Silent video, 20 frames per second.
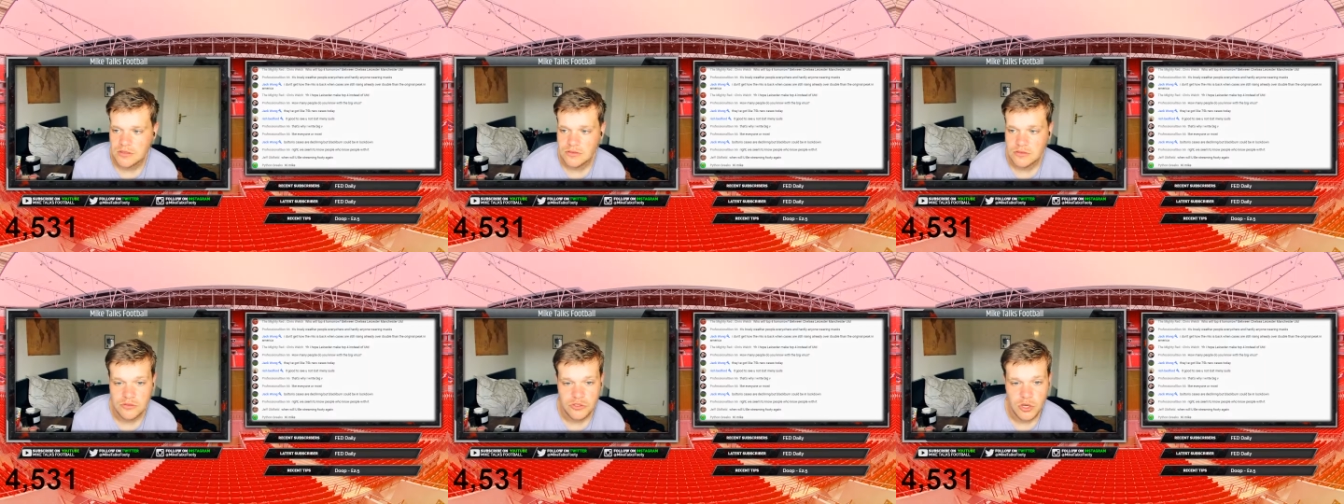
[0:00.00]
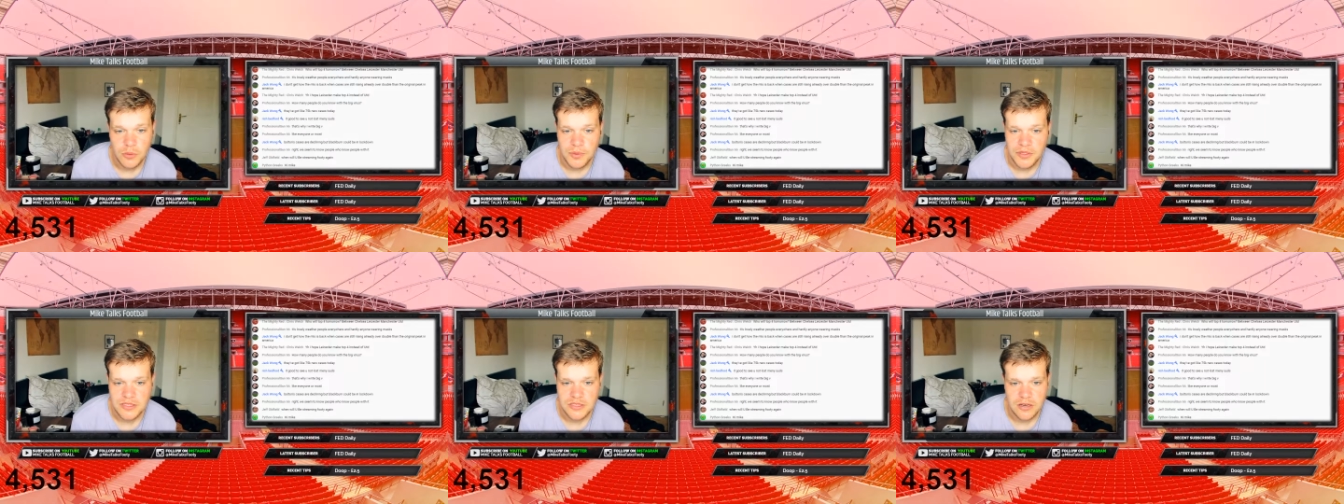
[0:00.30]

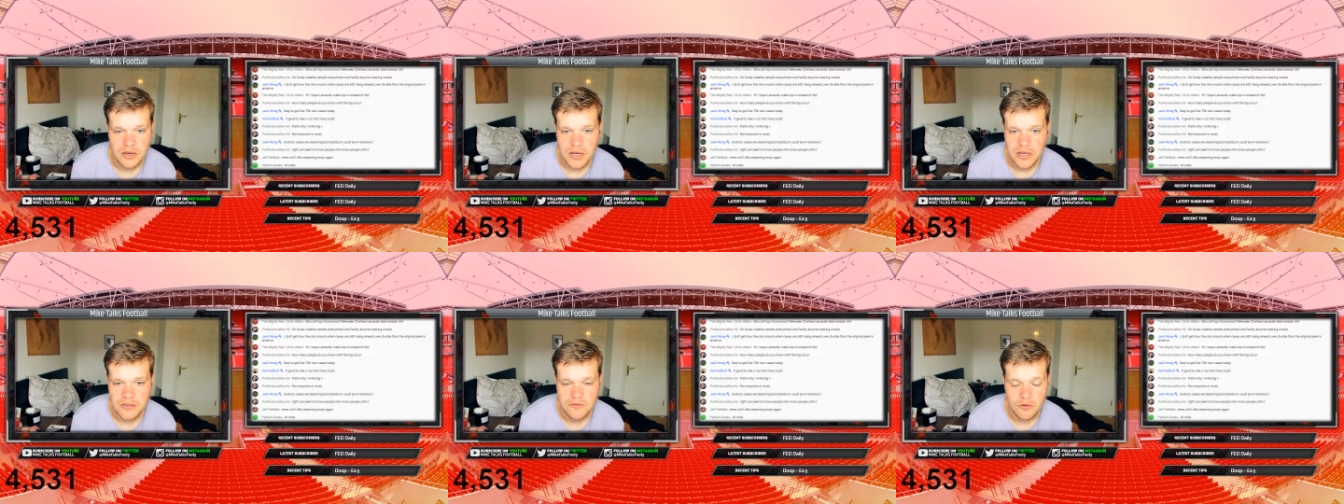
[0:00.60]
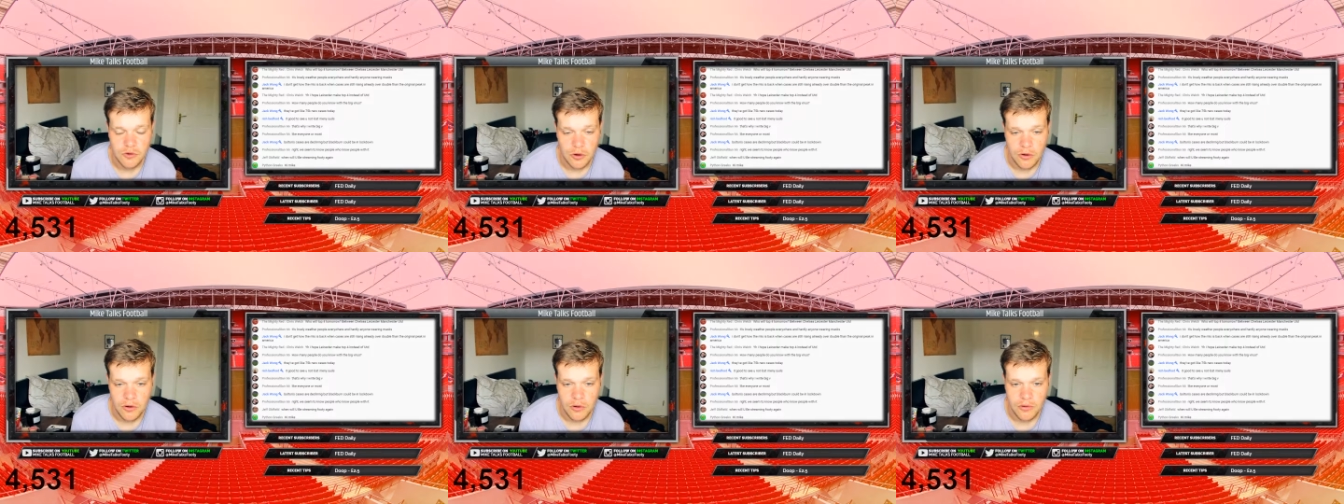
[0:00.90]
nobody's died
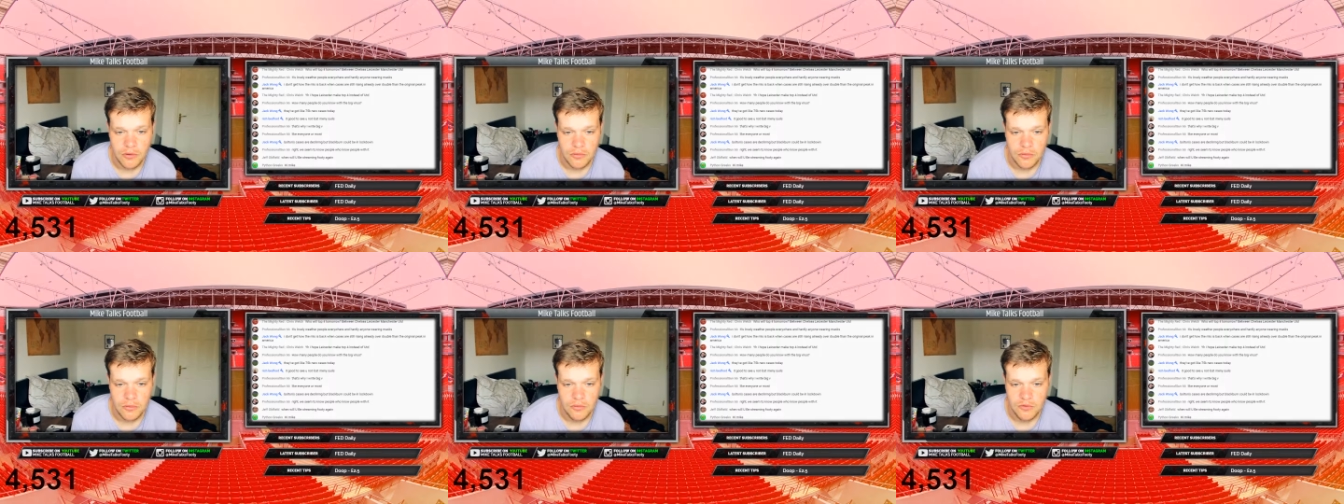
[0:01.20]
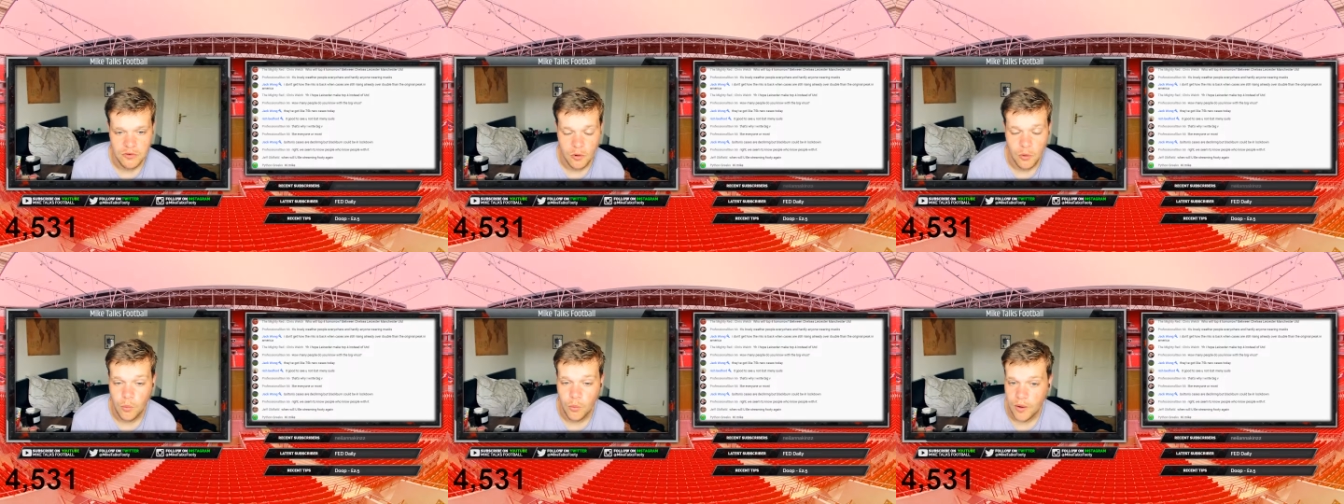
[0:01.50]
for
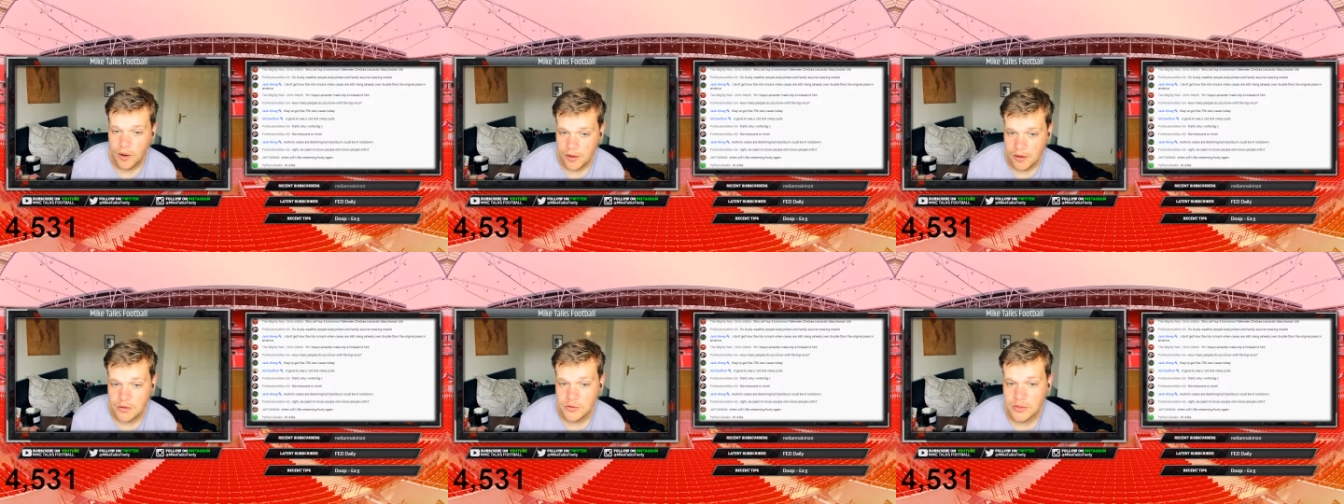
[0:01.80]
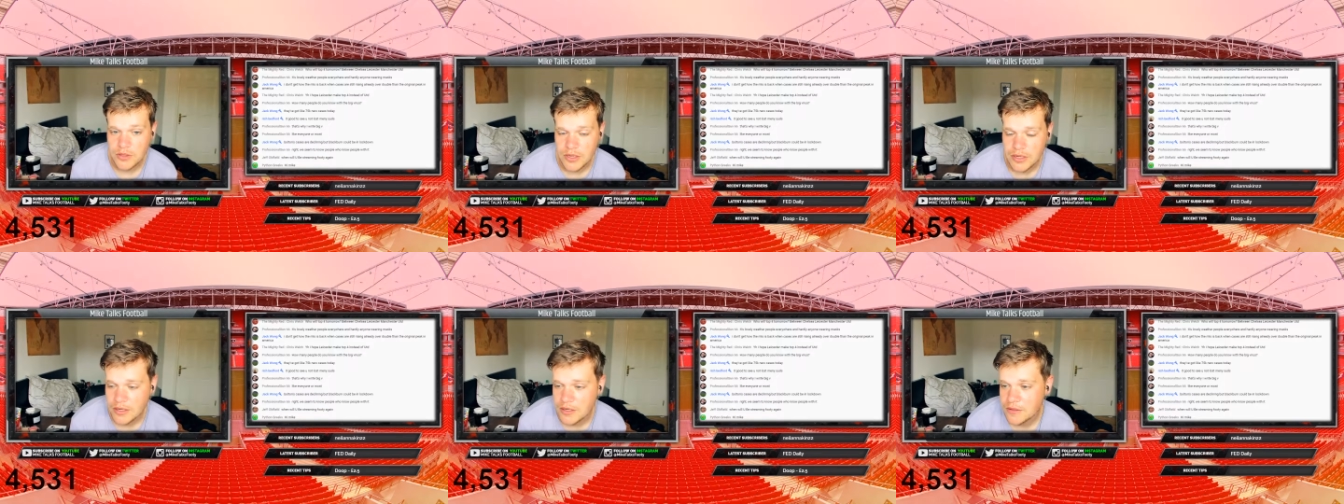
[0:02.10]
a
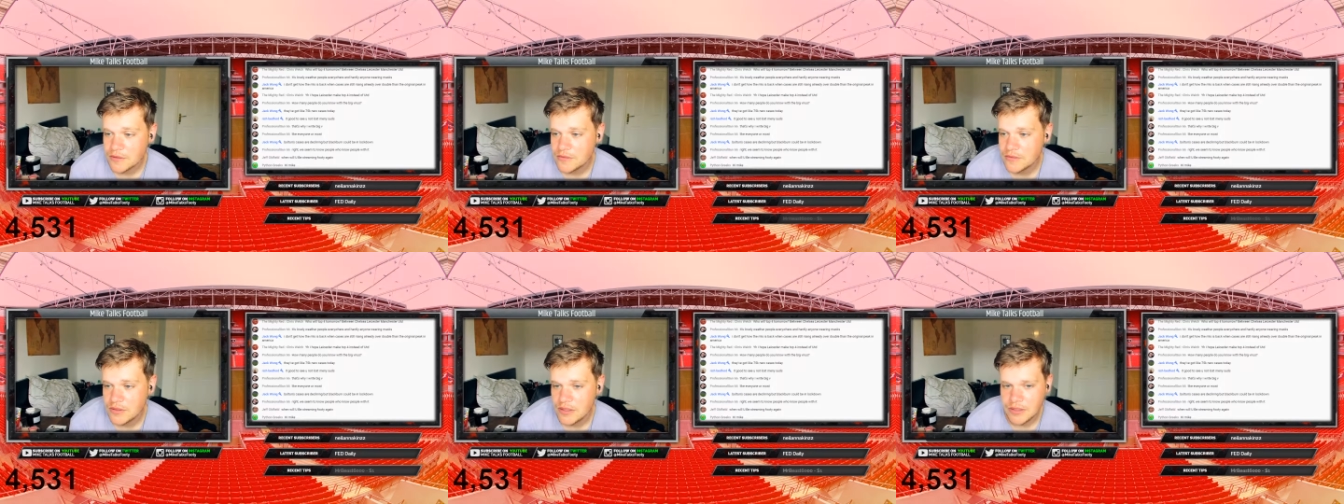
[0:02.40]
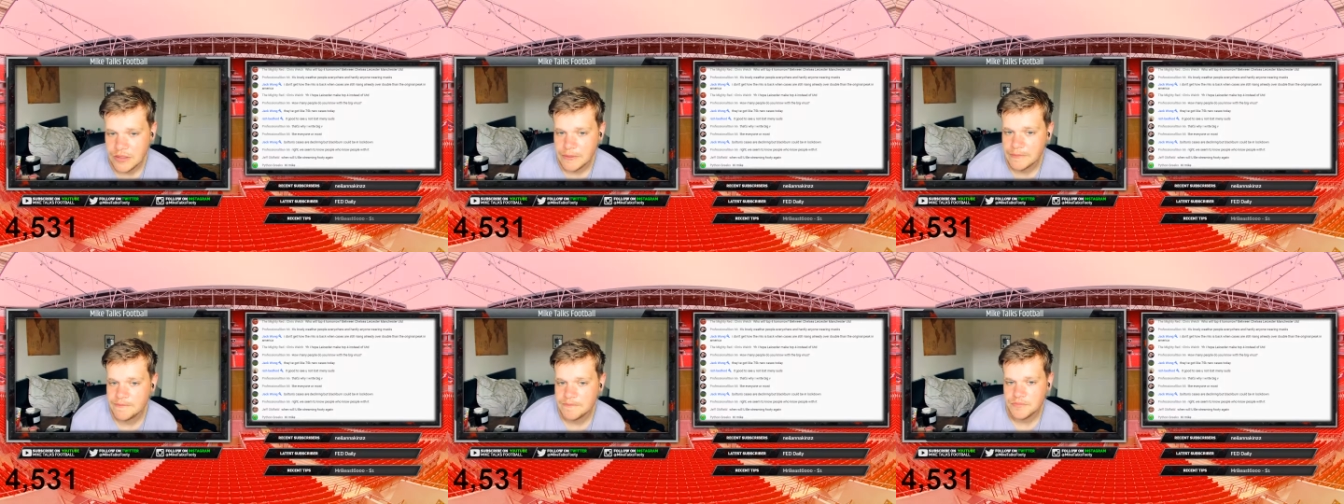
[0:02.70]
while here
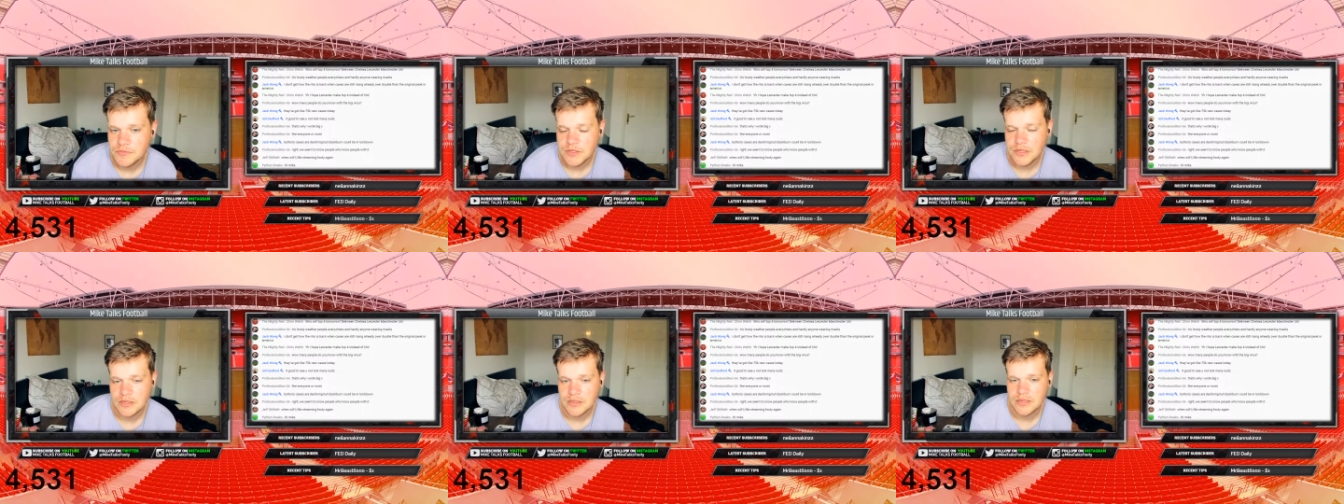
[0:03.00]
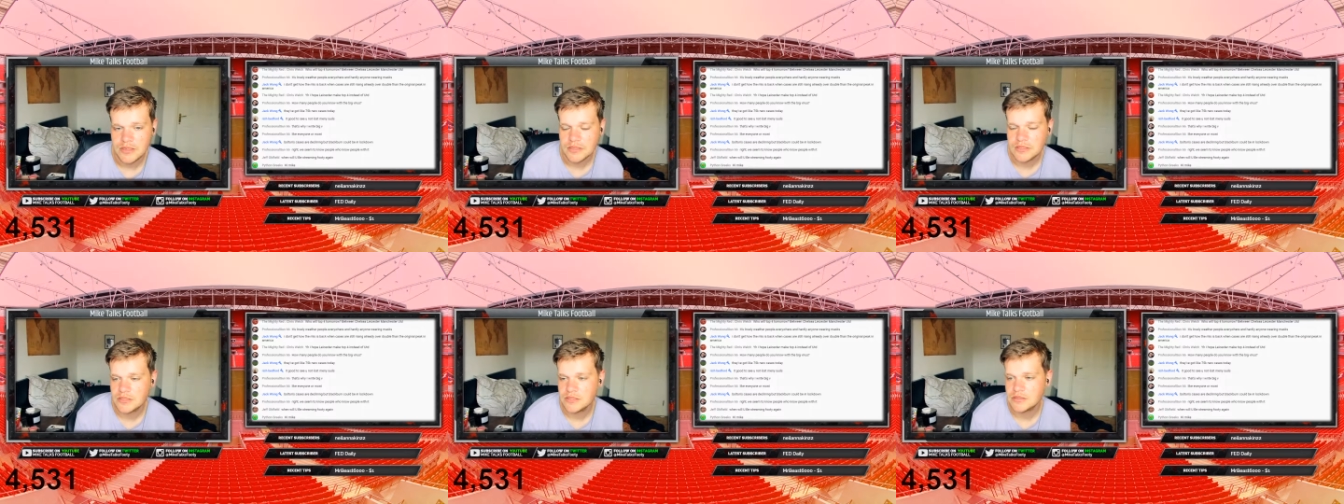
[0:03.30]
in
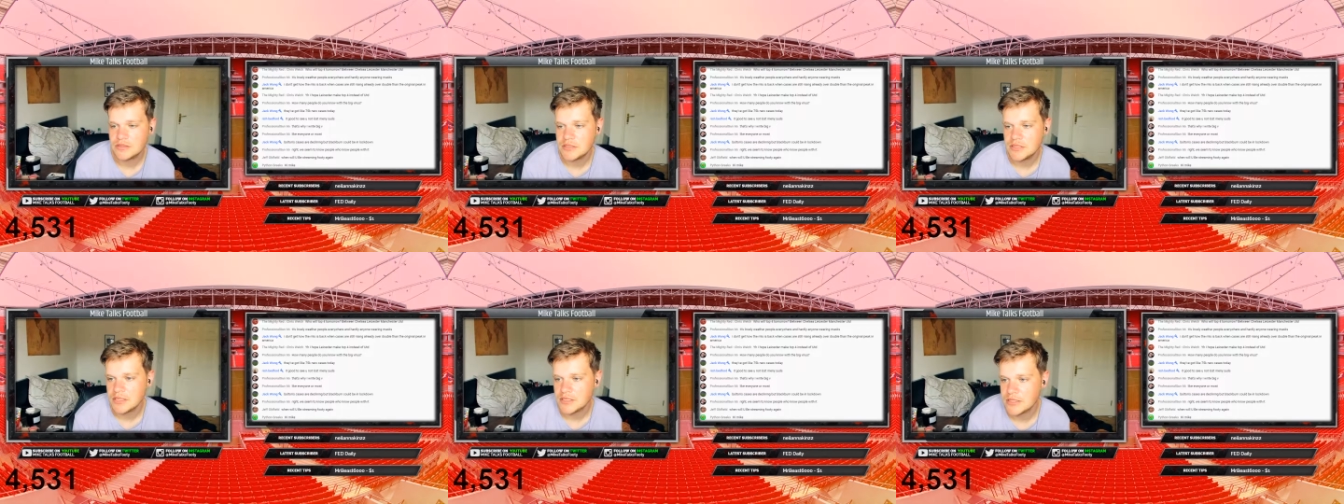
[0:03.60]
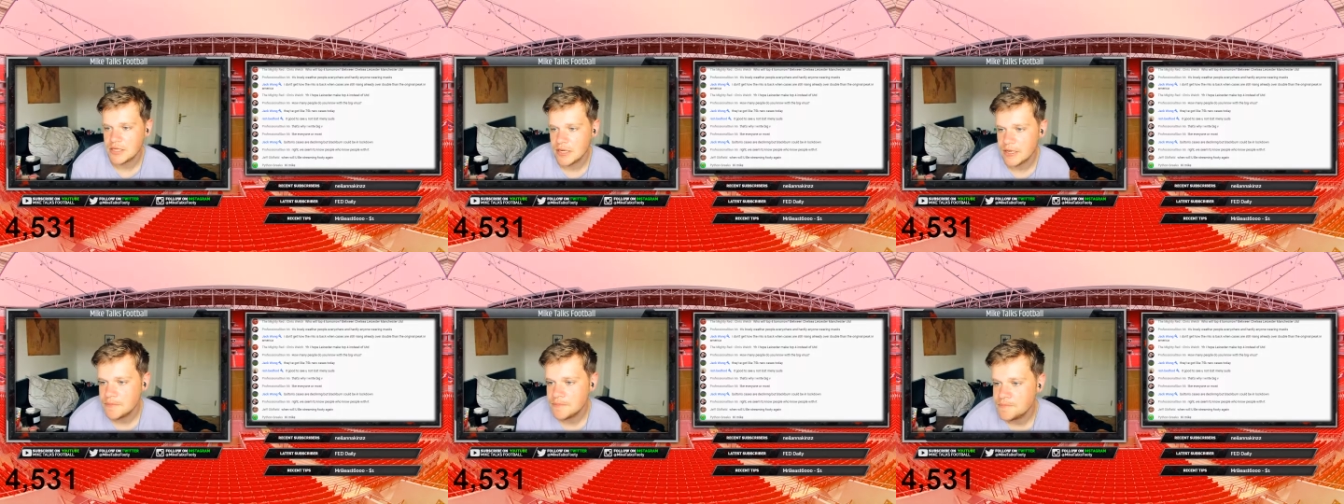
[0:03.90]
this
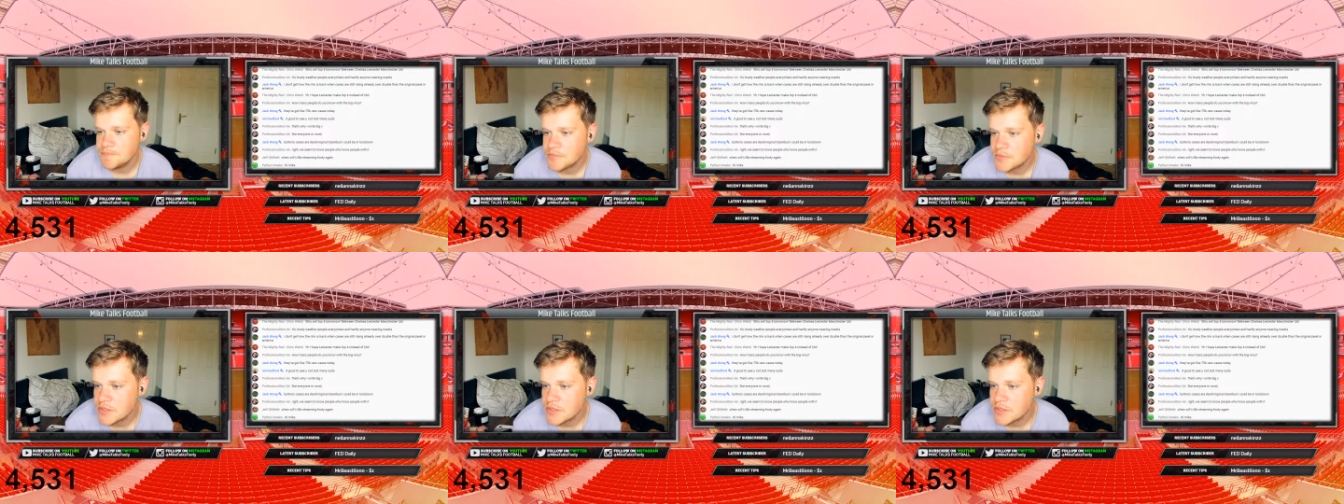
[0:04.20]
city.